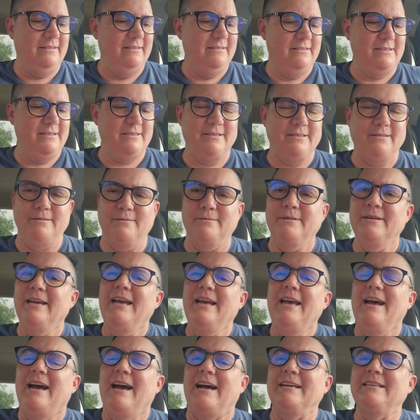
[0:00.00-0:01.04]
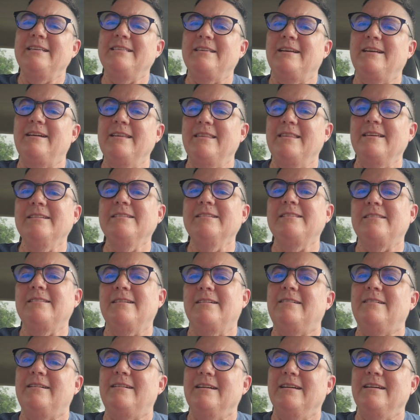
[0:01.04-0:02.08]
So I saw this
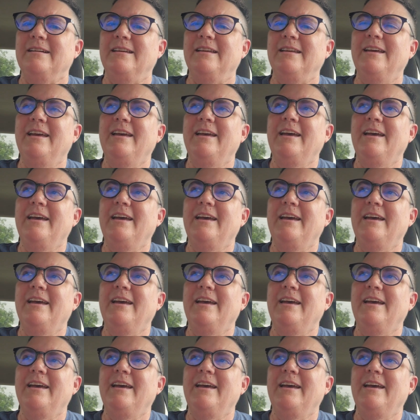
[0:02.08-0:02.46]
on